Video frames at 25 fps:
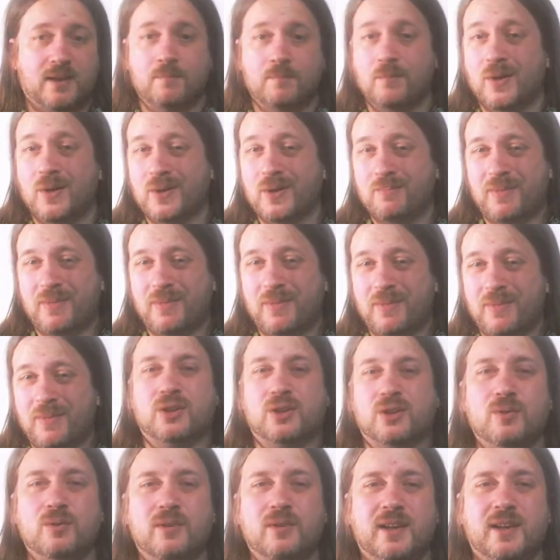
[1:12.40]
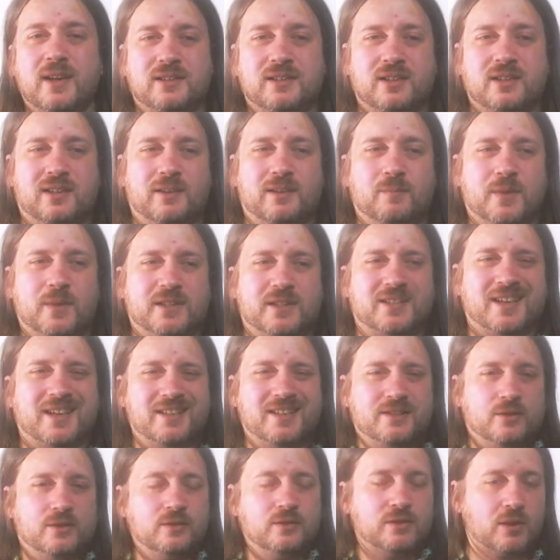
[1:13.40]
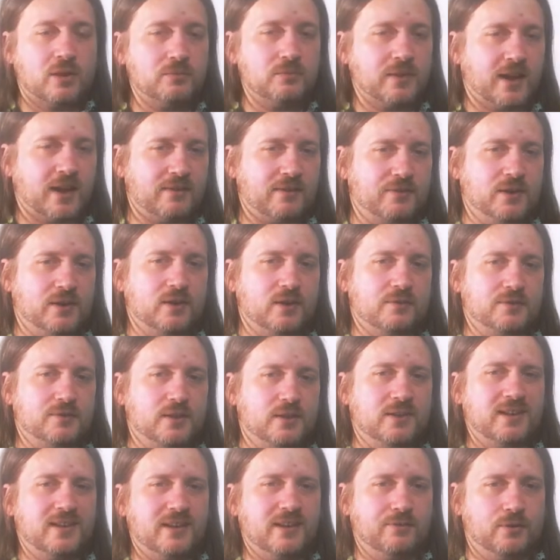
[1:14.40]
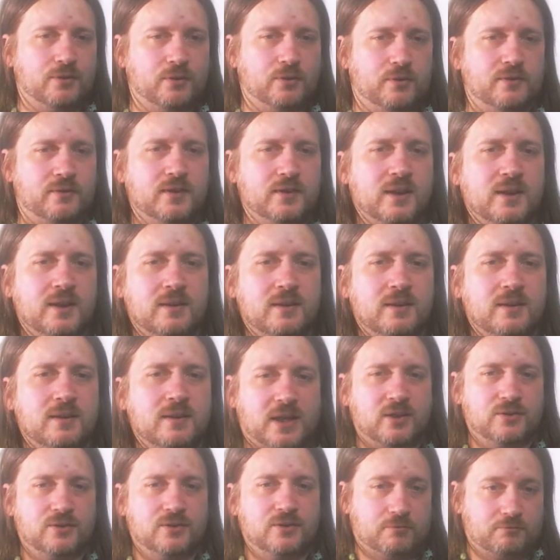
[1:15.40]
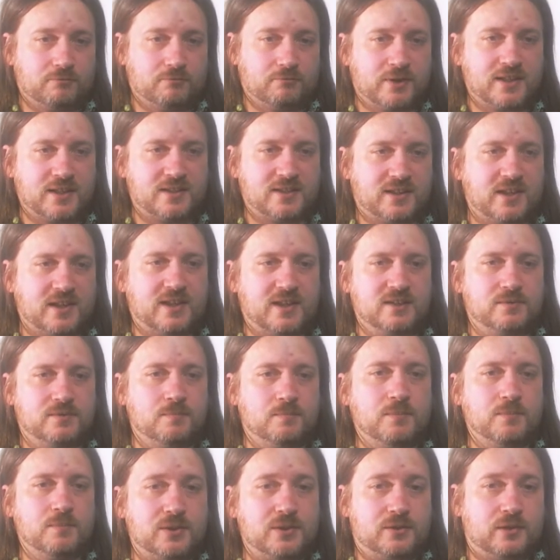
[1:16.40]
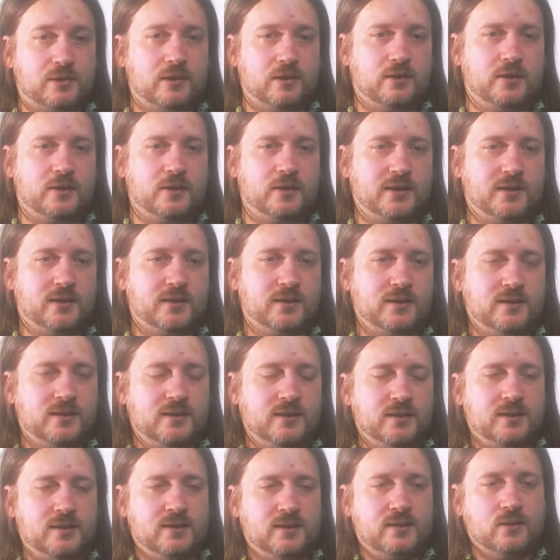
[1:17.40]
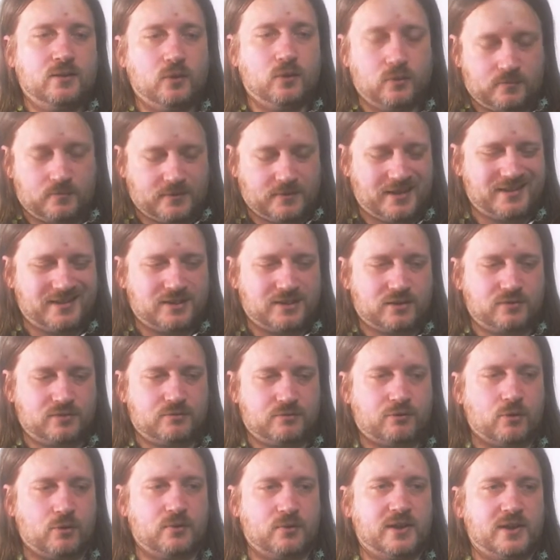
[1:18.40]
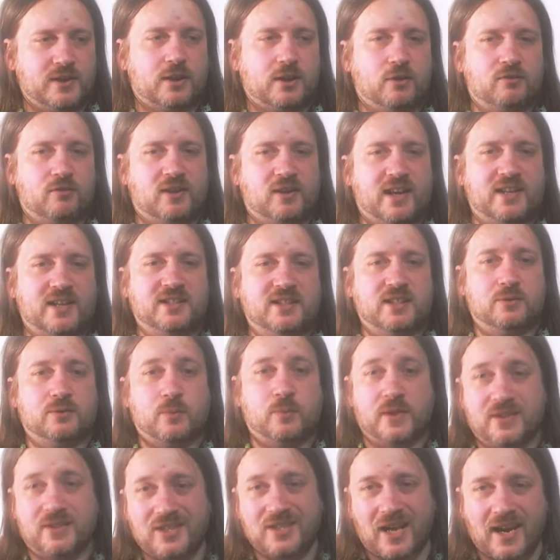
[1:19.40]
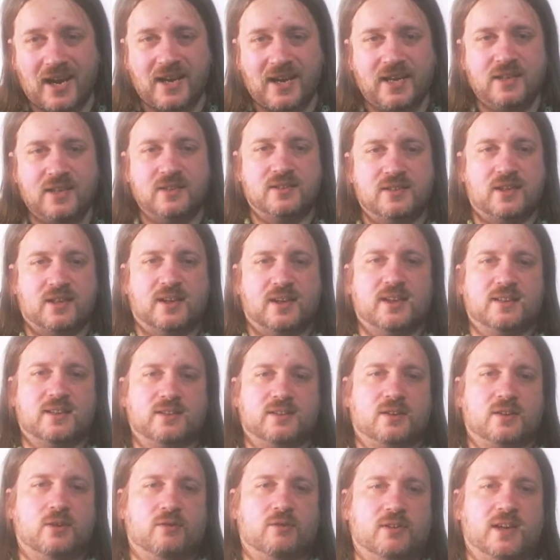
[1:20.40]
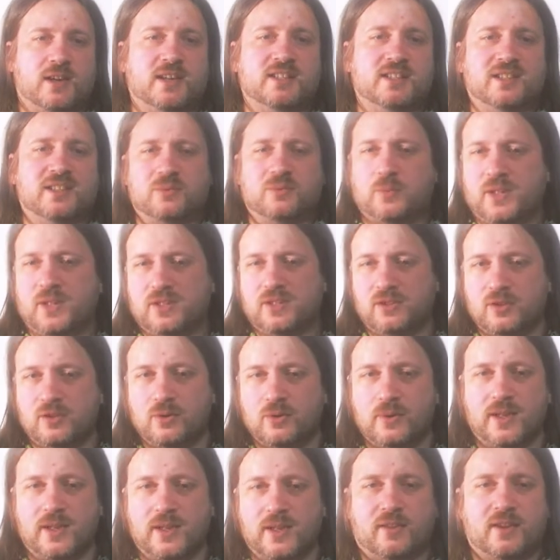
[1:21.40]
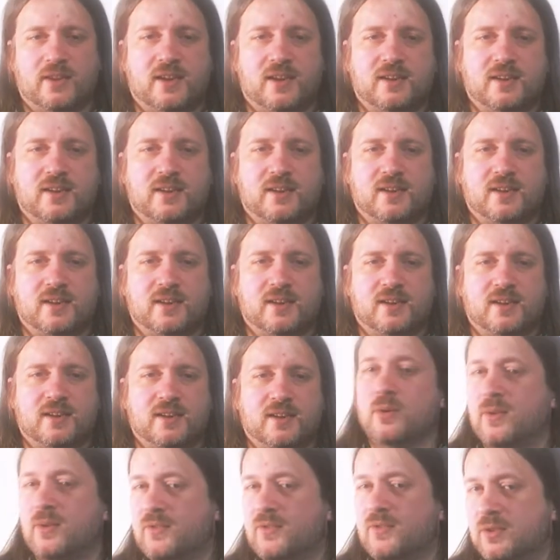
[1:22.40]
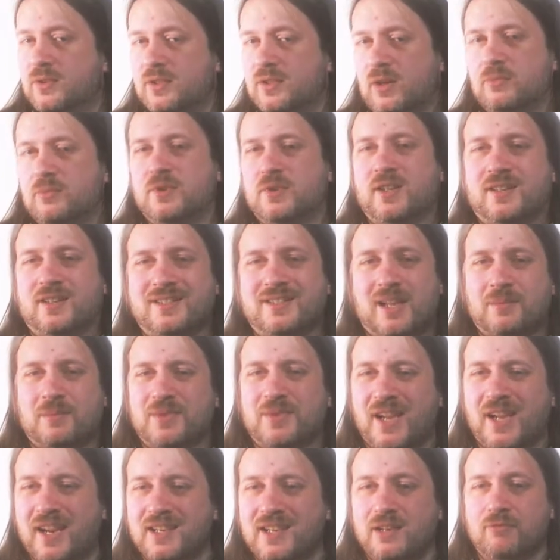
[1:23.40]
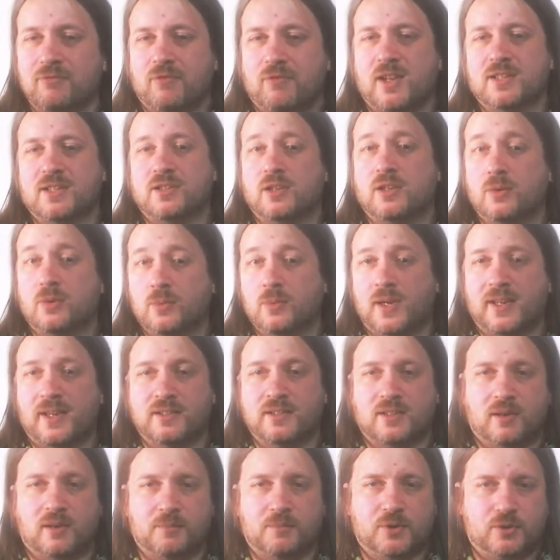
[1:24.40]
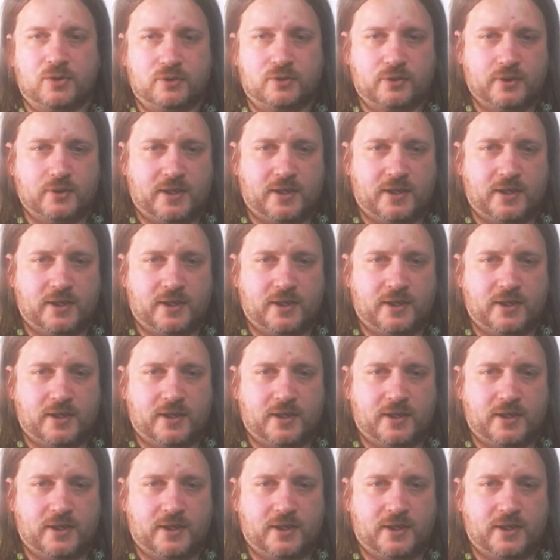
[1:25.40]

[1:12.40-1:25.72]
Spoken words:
might be too little, in which case you don't have enough to live on, because risk is much like, or it's strongly correlated with change, it's correlated with doing things. So if you don't accept any risk, you will end up not doing